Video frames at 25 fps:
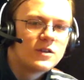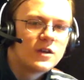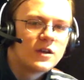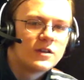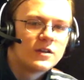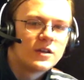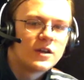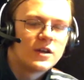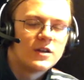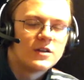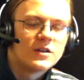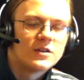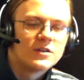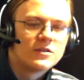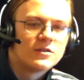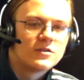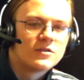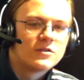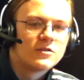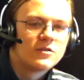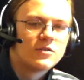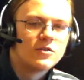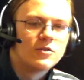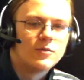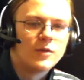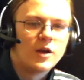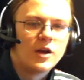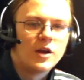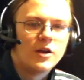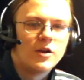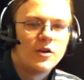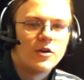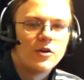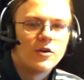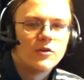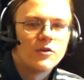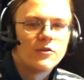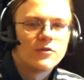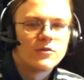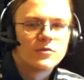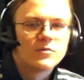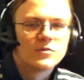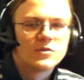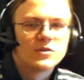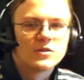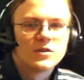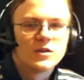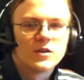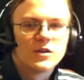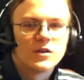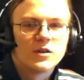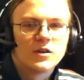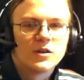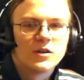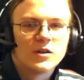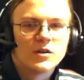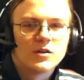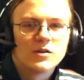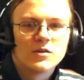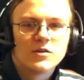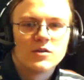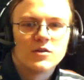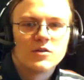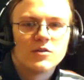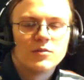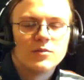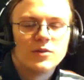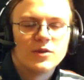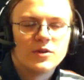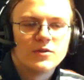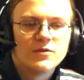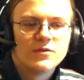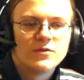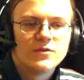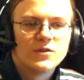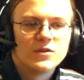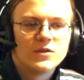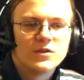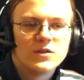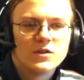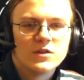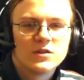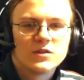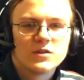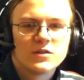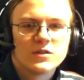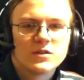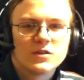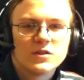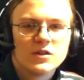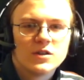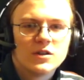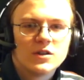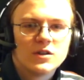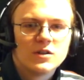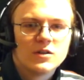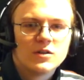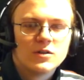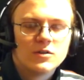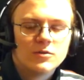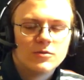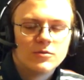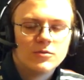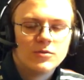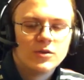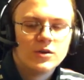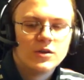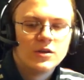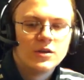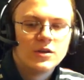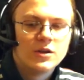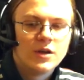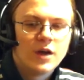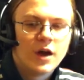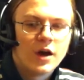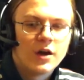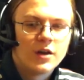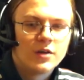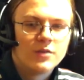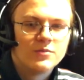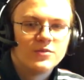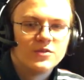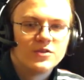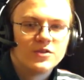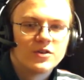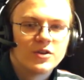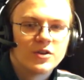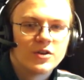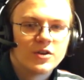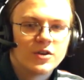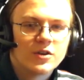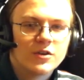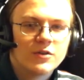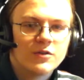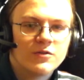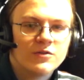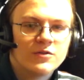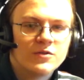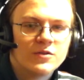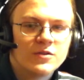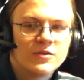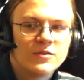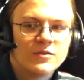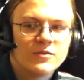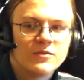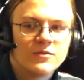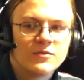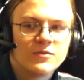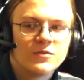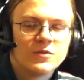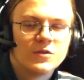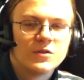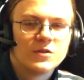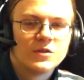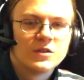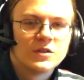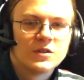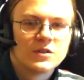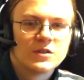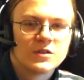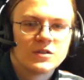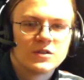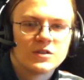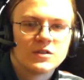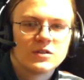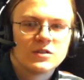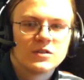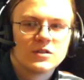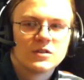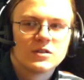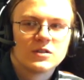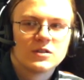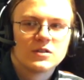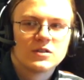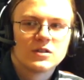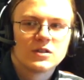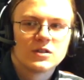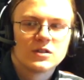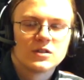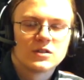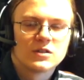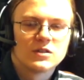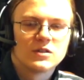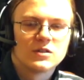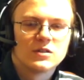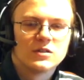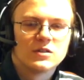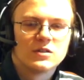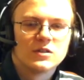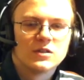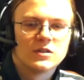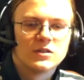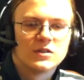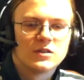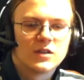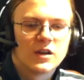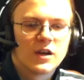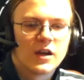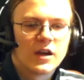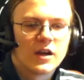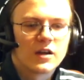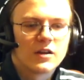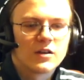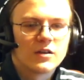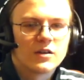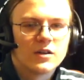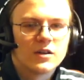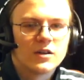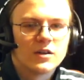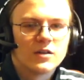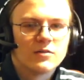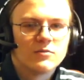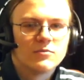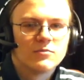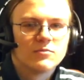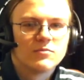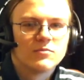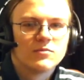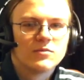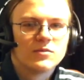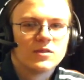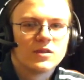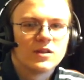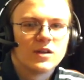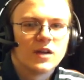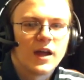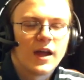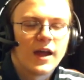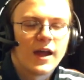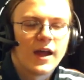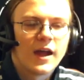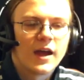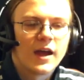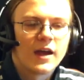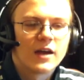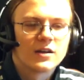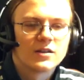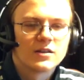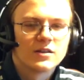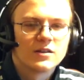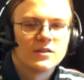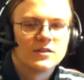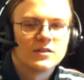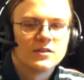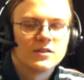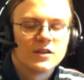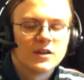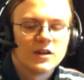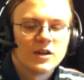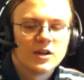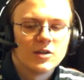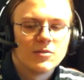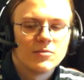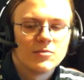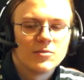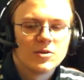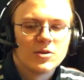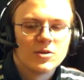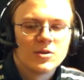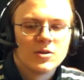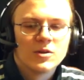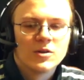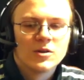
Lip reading: and as you may know from studying a little bit of physics, when not observed, physics doesn't exactly act the same